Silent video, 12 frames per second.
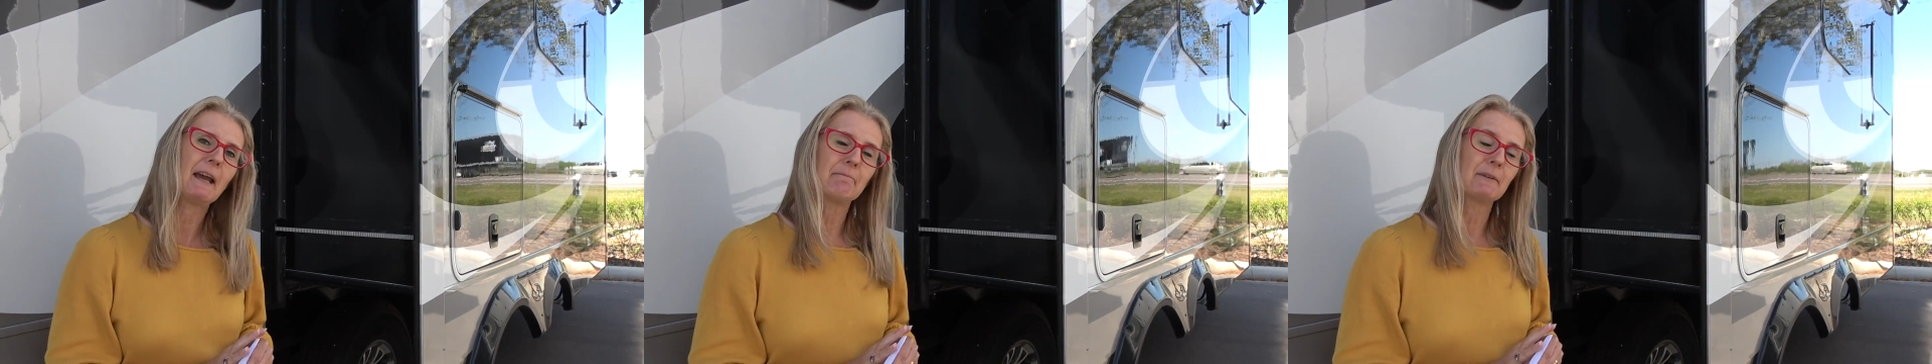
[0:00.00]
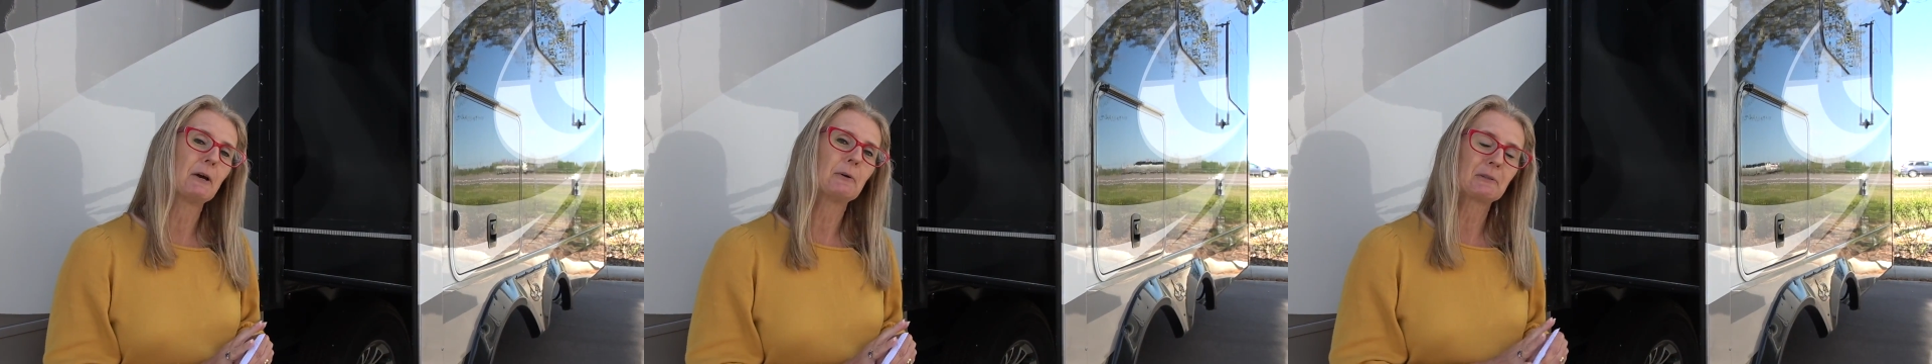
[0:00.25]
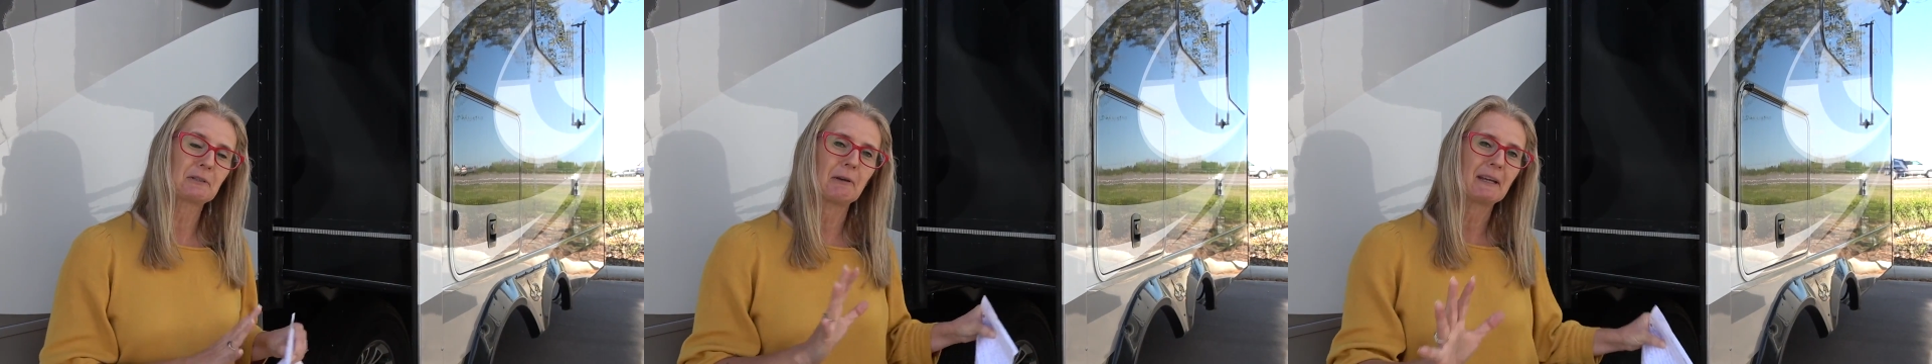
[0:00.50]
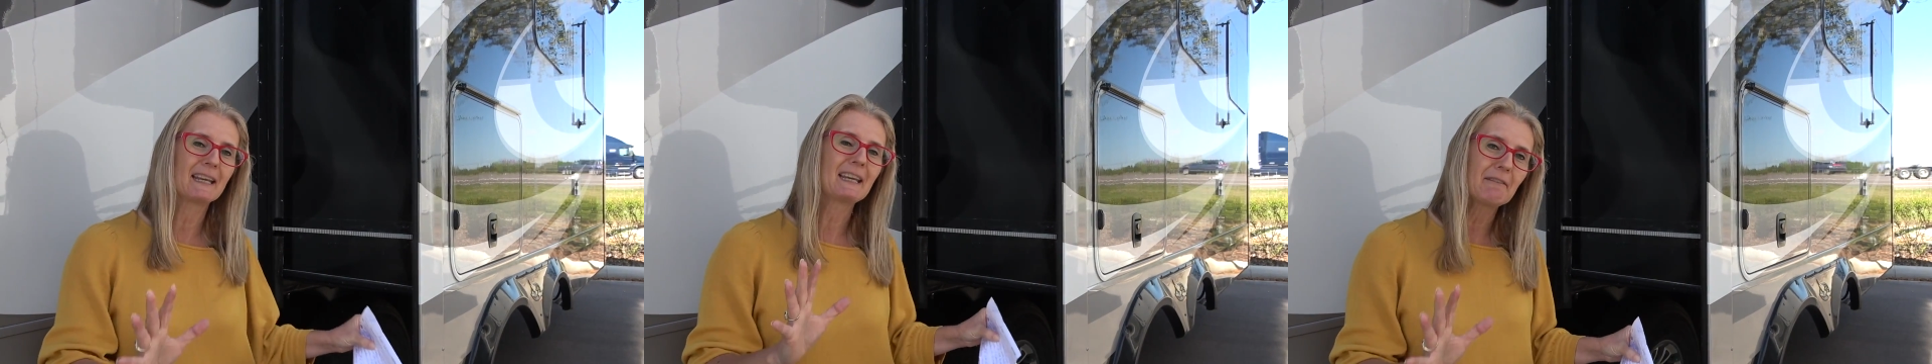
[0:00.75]
kept notes so
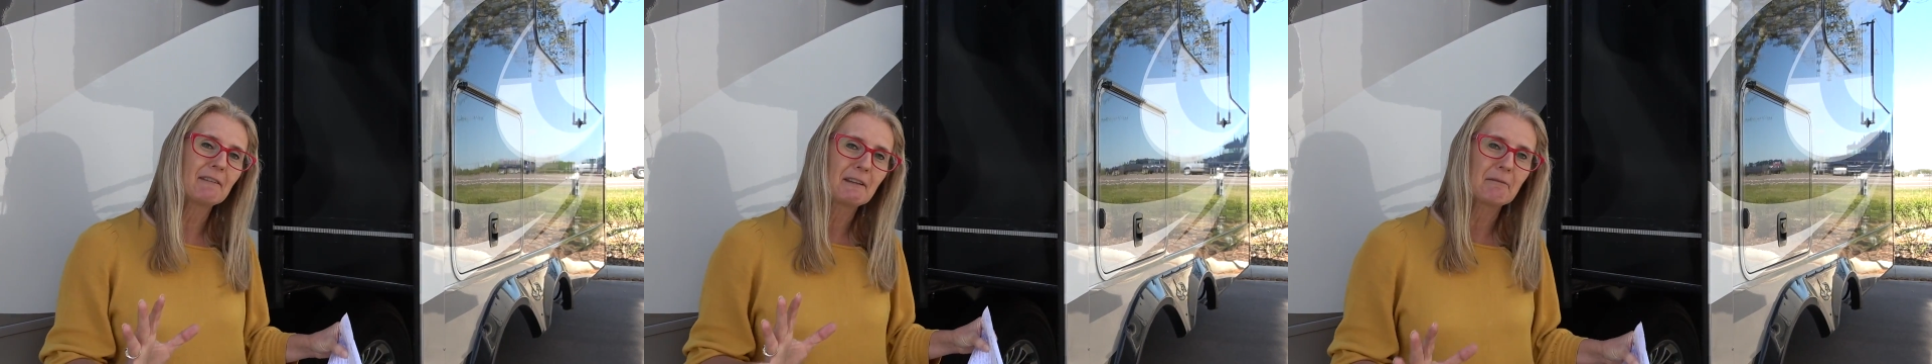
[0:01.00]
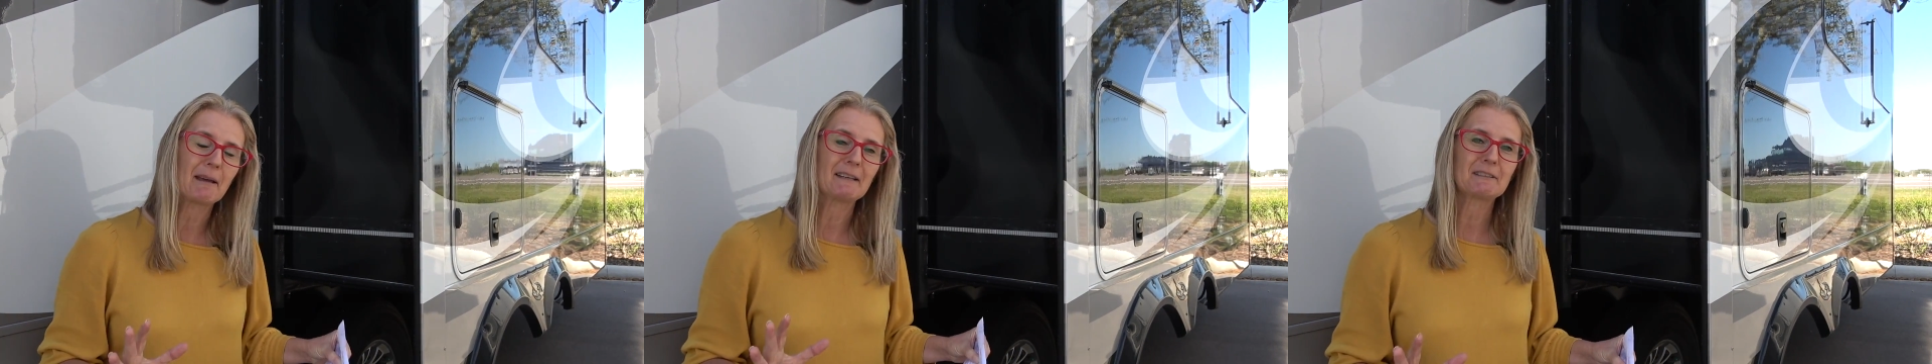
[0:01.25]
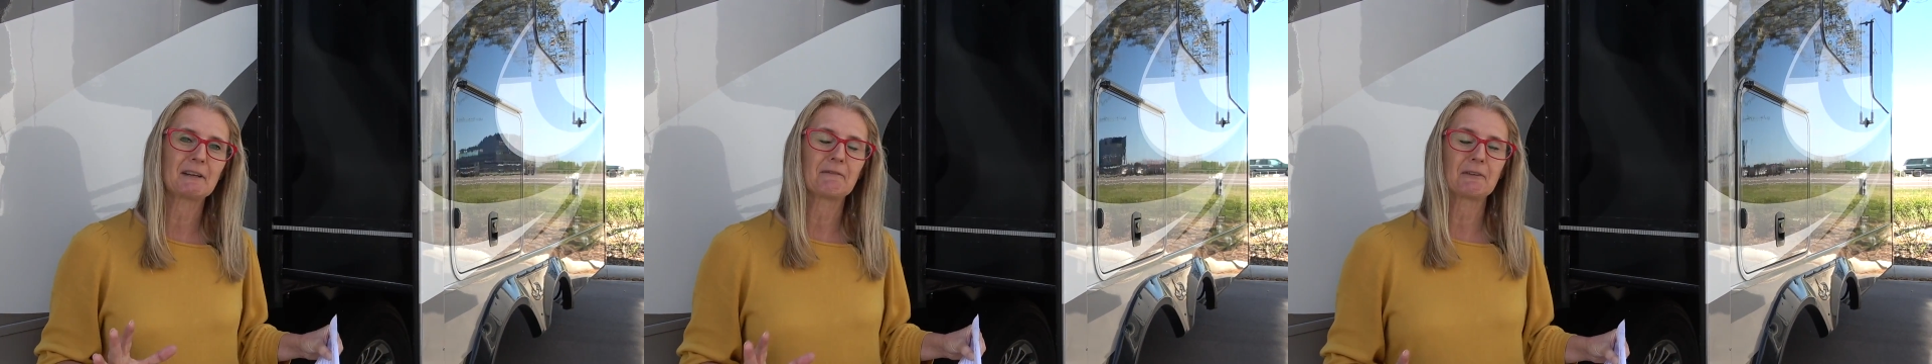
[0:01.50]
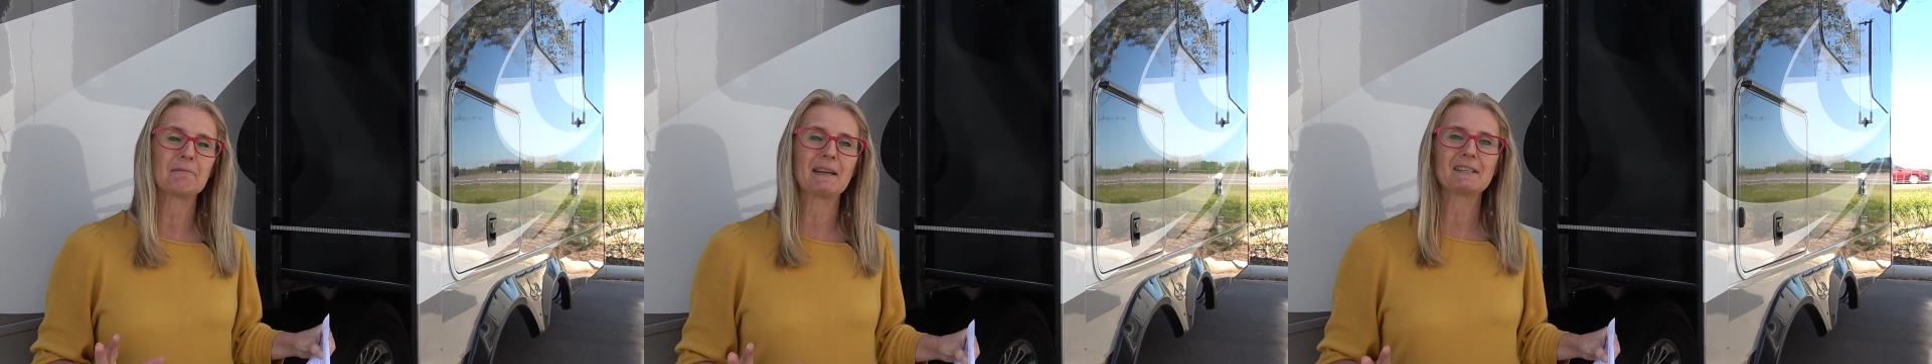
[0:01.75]
I could give you the best
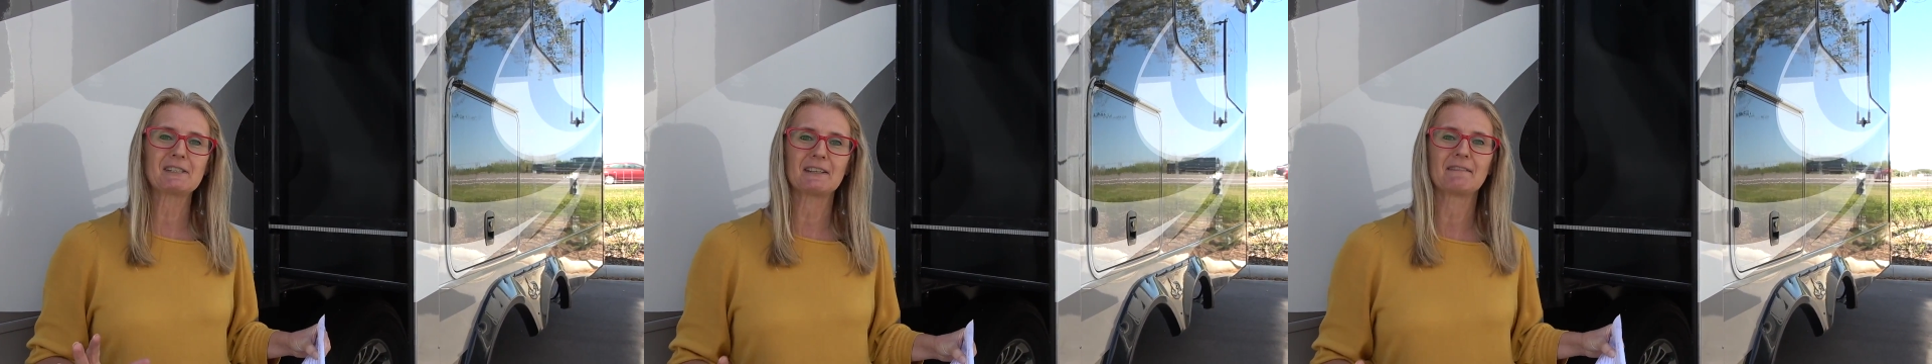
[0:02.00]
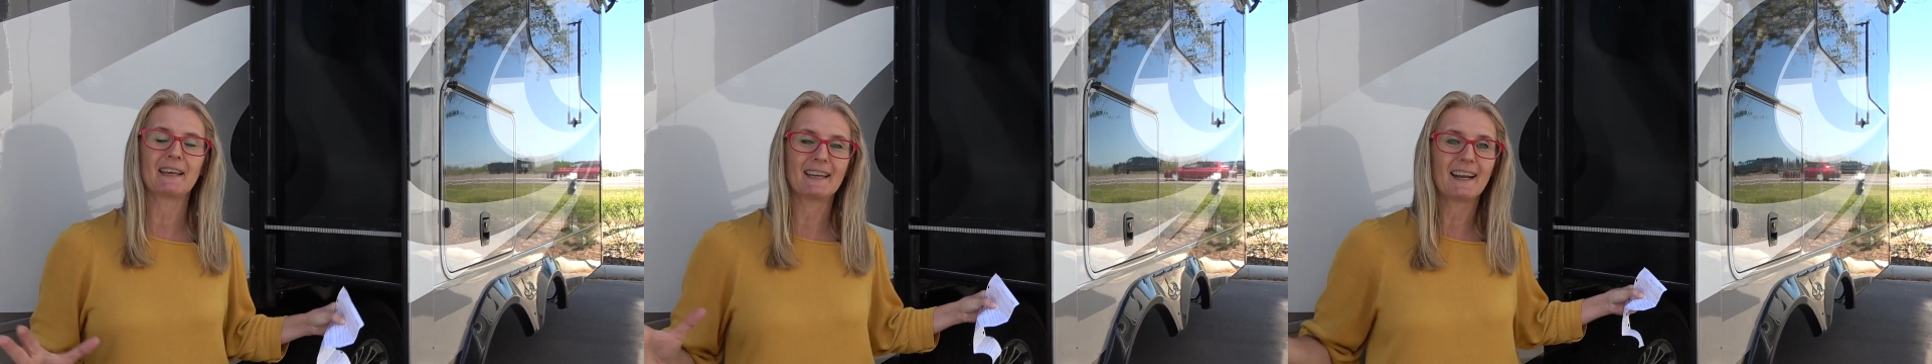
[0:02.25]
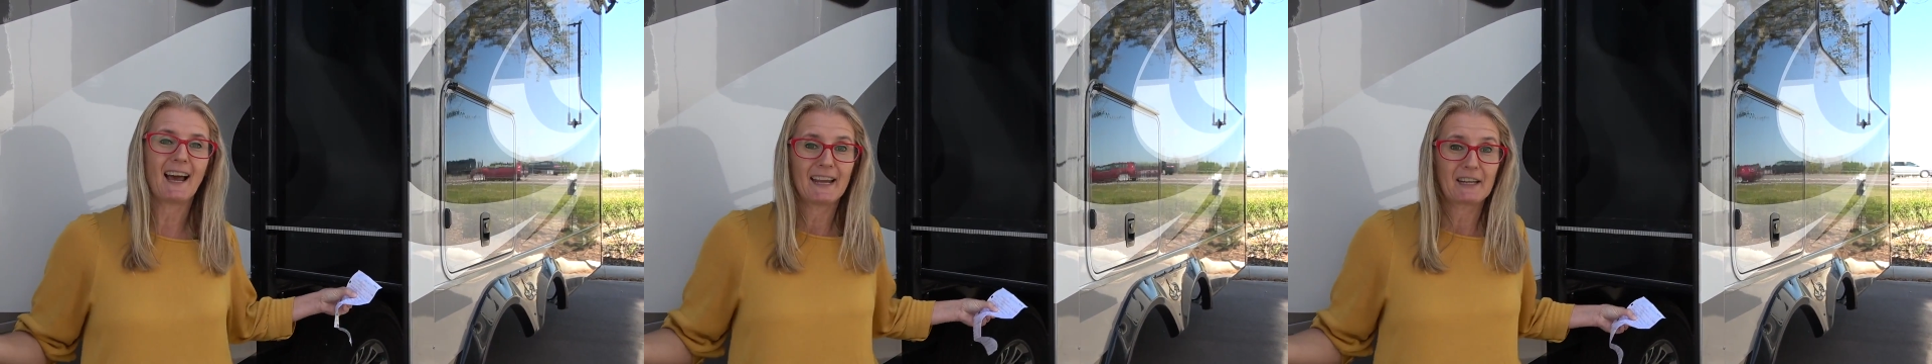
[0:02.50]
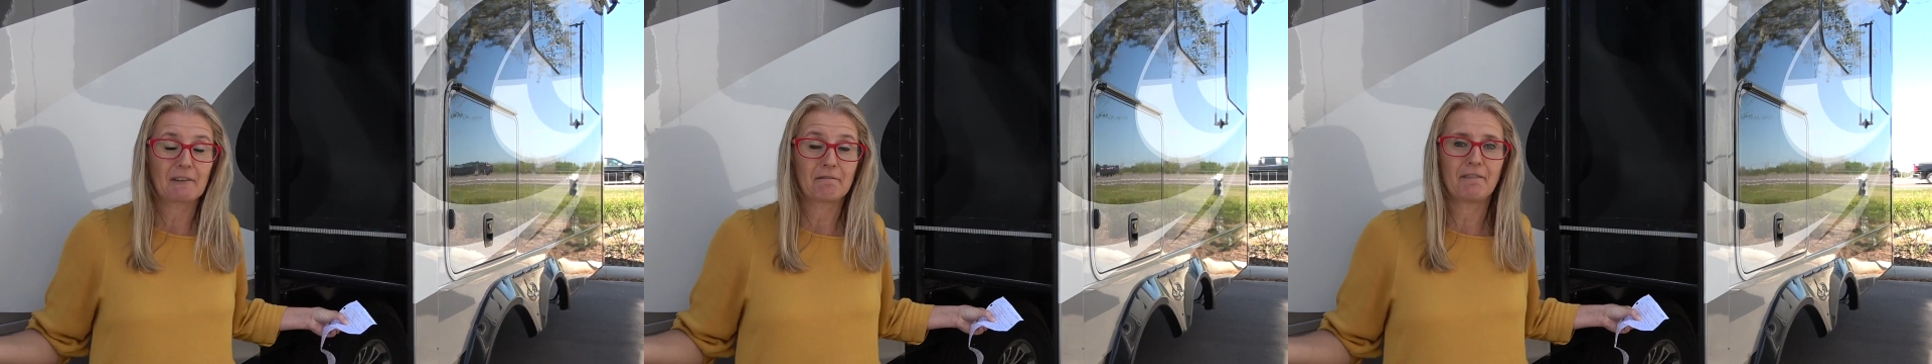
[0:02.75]
information that
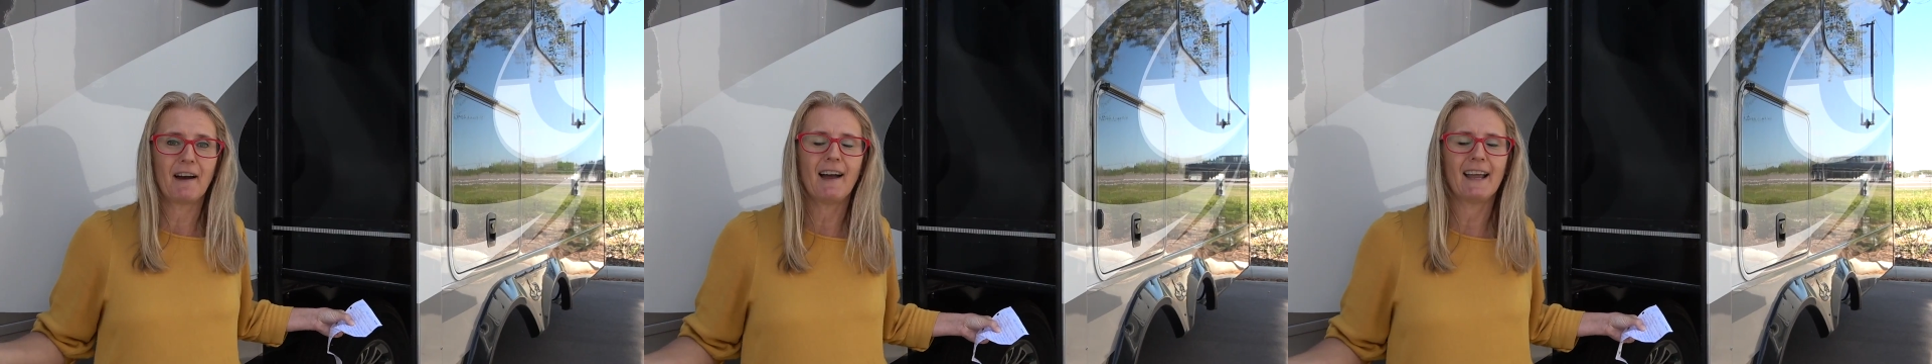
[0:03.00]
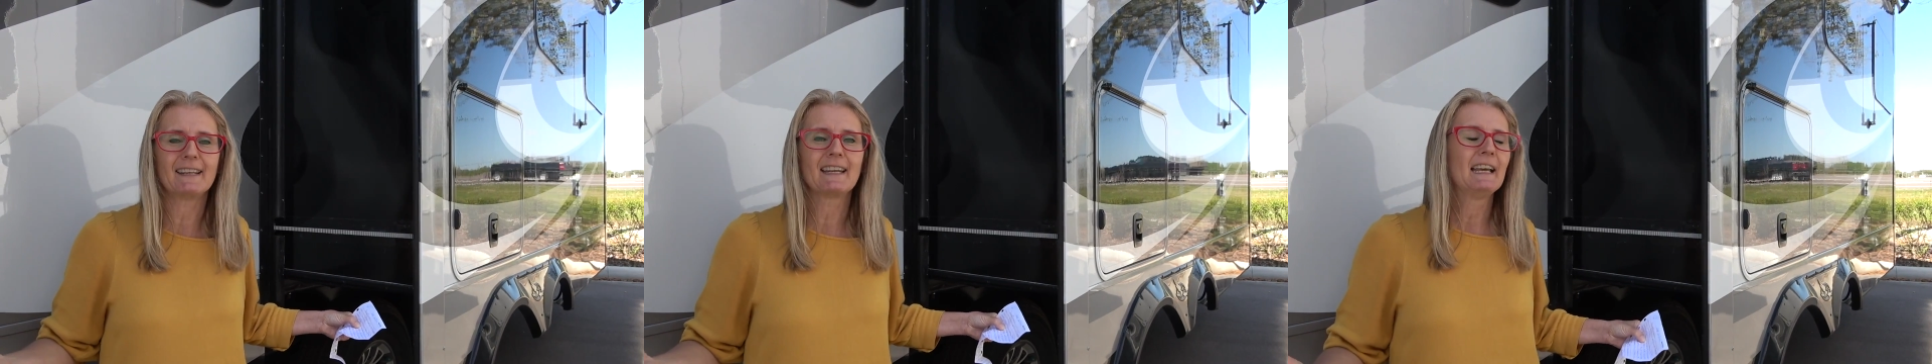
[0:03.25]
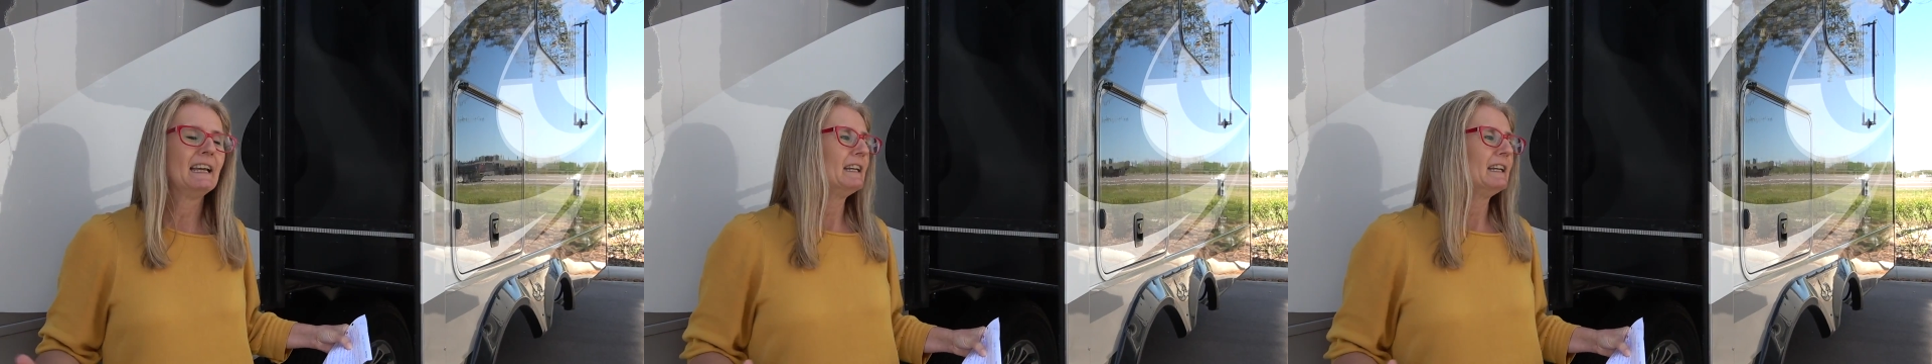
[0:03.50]
I could find.